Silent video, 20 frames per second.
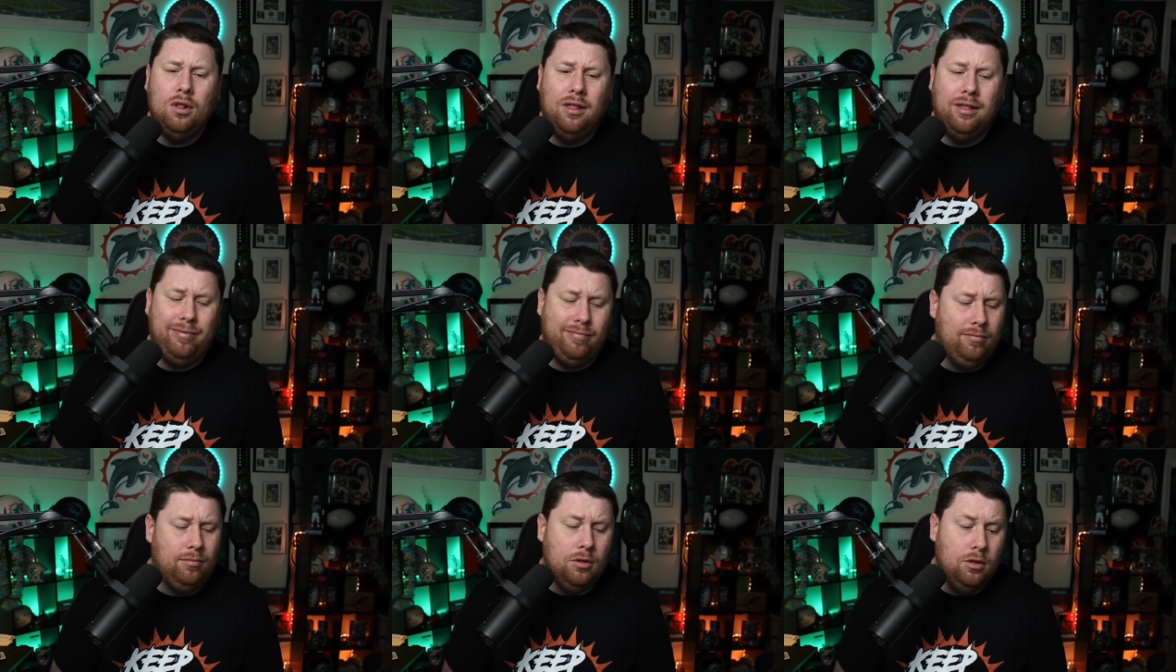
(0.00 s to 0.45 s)

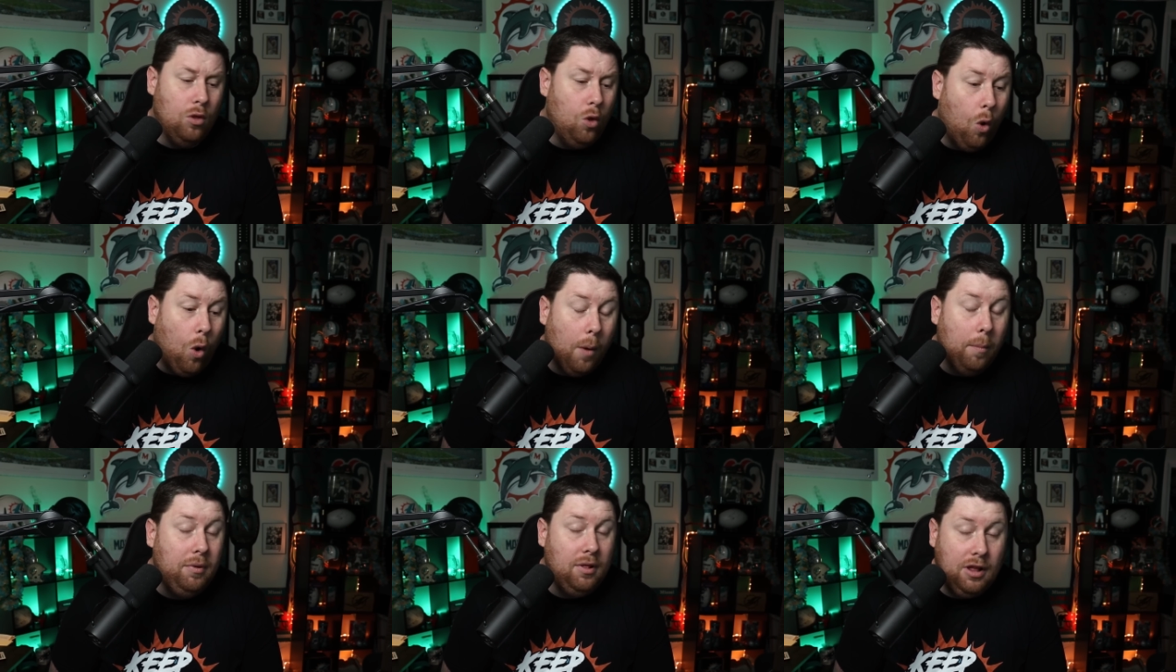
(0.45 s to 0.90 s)

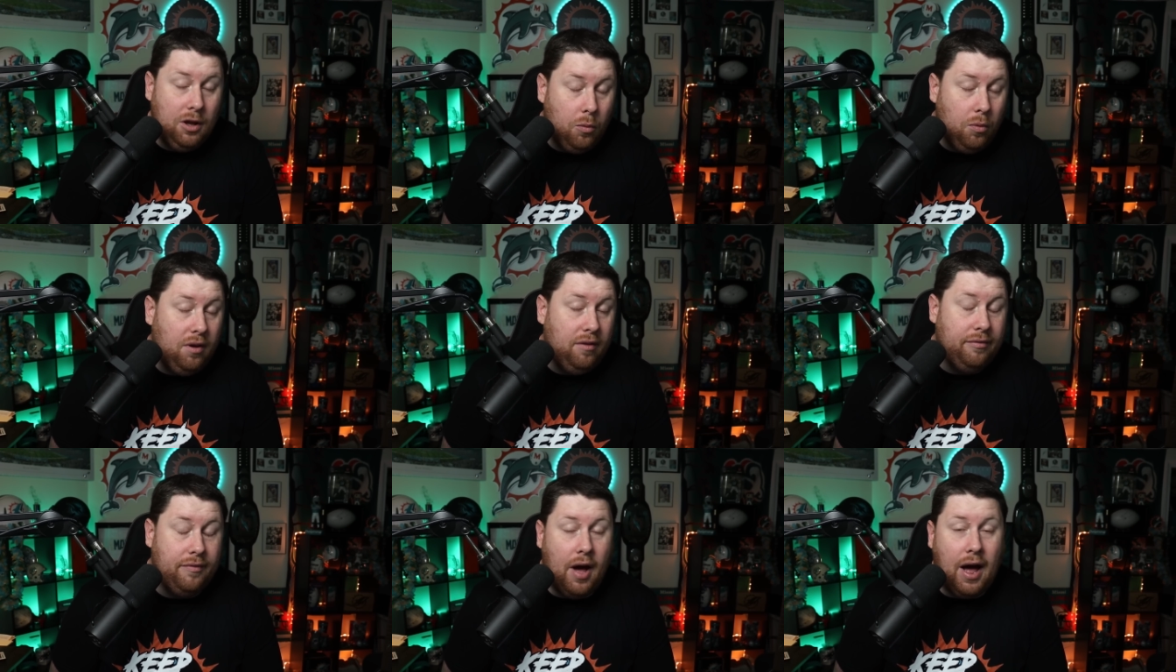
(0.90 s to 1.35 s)
Normally
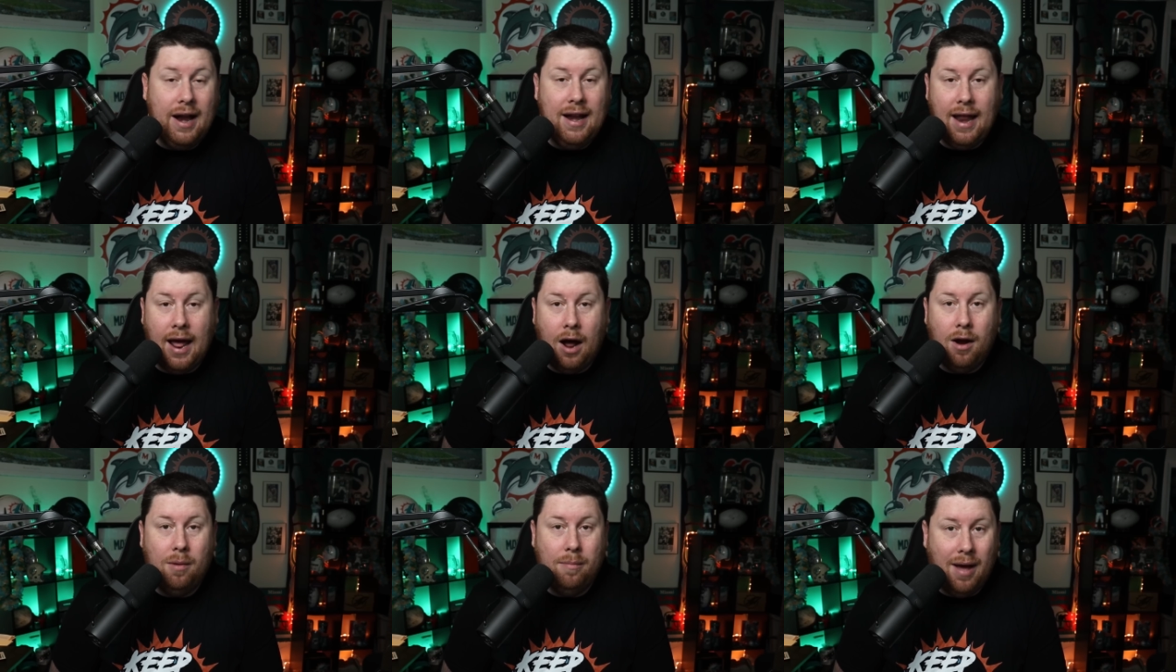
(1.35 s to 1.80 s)
we find
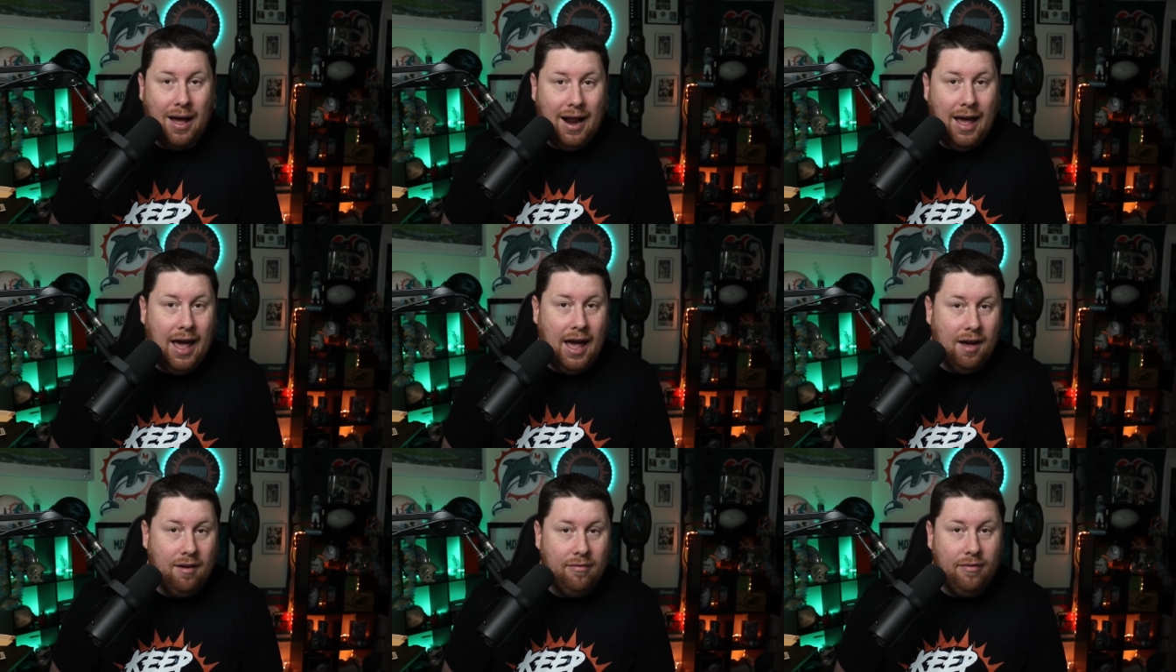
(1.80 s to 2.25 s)
out about a
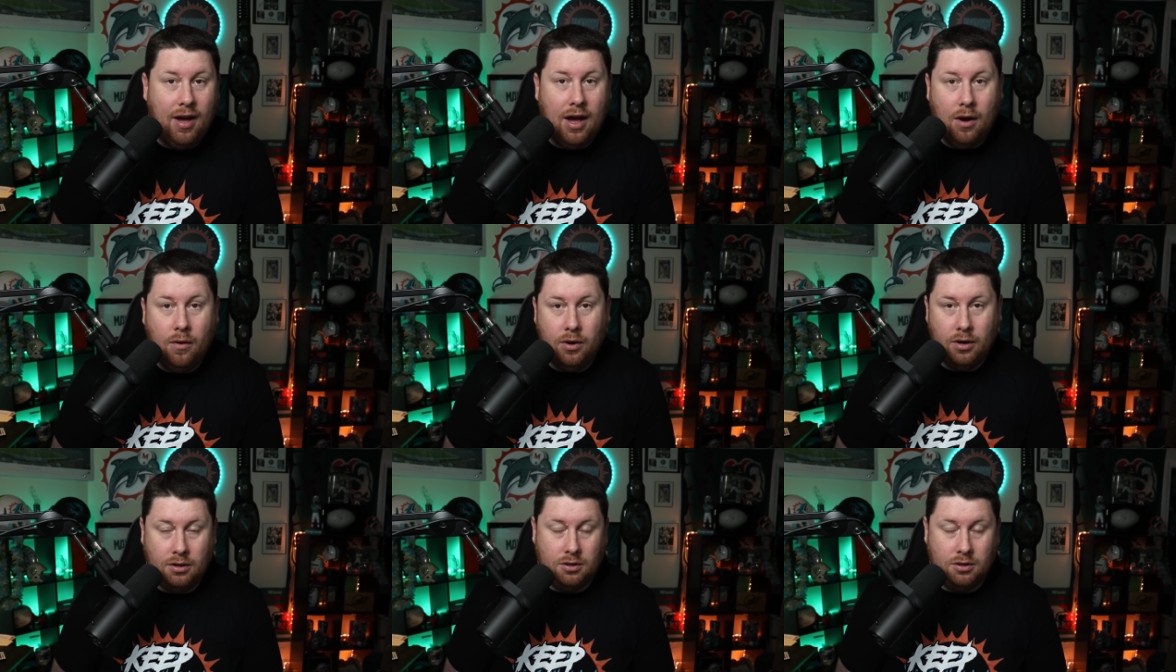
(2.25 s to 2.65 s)
half hour